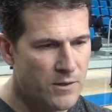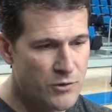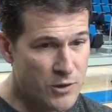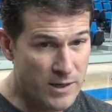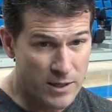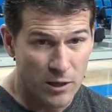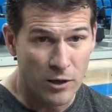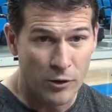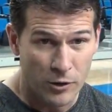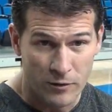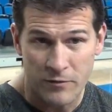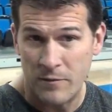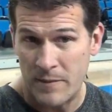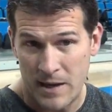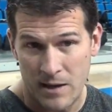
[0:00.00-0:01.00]
tried to
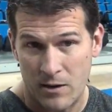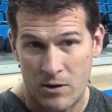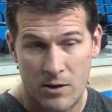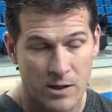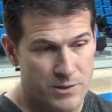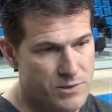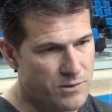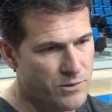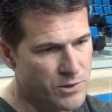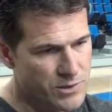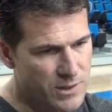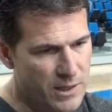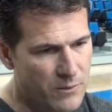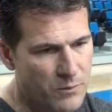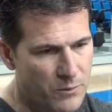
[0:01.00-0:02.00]
learn from that loss,
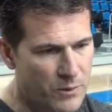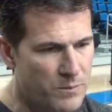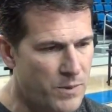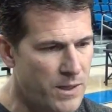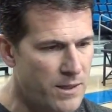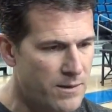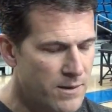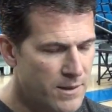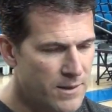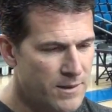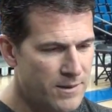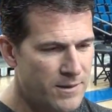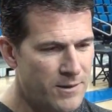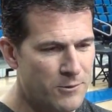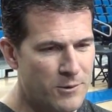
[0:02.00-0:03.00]
just like when we beat,
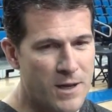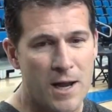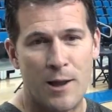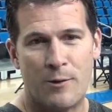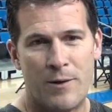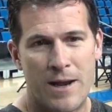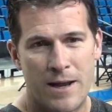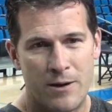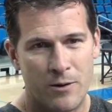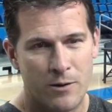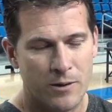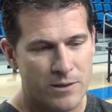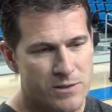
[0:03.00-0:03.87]
you know, Colorado.